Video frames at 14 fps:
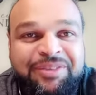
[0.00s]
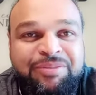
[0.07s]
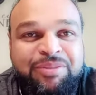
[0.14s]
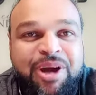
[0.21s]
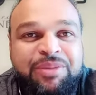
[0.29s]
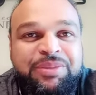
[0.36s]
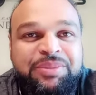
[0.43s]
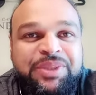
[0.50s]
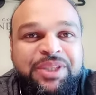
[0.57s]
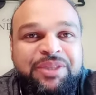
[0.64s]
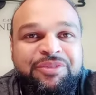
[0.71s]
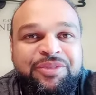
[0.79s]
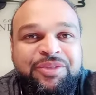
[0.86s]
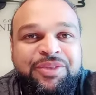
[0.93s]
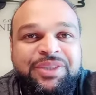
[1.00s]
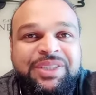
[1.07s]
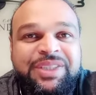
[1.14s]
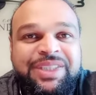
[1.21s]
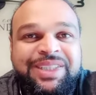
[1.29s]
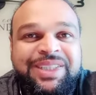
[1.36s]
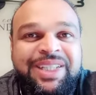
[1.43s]
Problems enforce
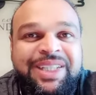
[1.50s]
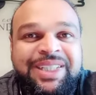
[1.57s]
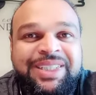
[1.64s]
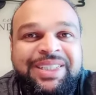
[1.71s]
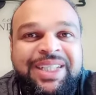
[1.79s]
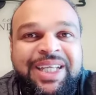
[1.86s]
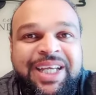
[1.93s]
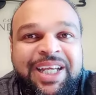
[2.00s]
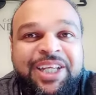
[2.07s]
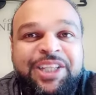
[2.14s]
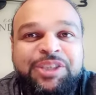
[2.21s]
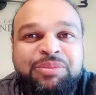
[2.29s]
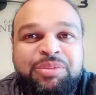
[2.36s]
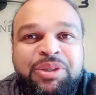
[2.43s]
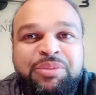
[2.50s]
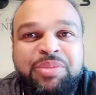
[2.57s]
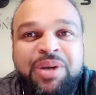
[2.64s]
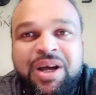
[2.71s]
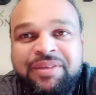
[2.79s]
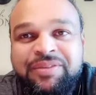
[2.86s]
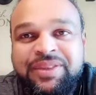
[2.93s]
forces, lazy hands bring
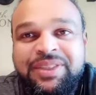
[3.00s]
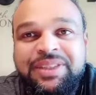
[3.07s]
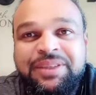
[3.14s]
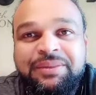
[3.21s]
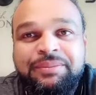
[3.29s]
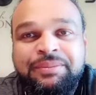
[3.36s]
poverty,